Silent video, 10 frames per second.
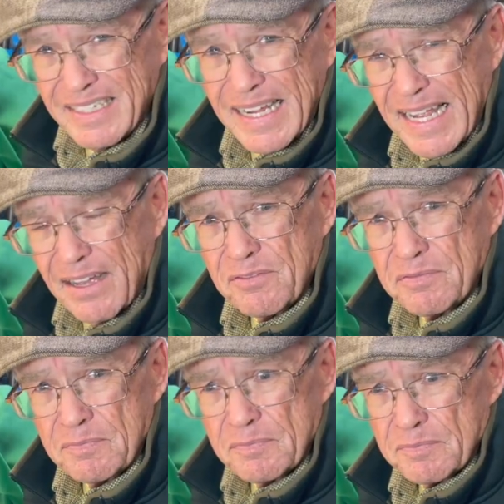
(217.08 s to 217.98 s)
to have
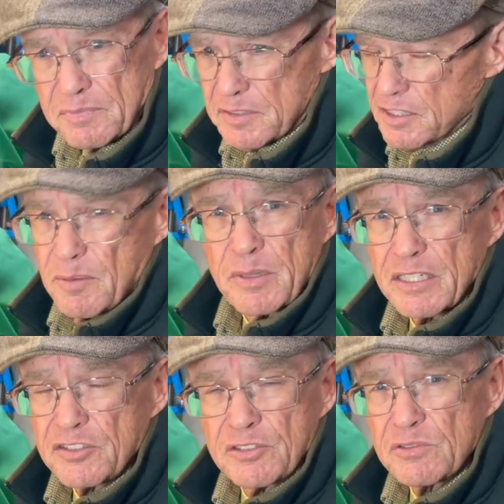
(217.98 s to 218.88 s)
some
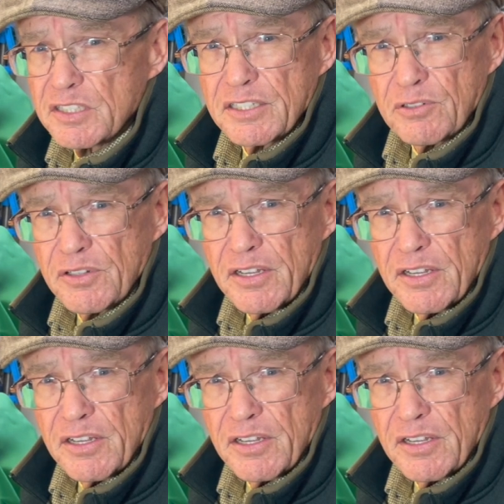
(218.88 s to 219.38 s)
issues here and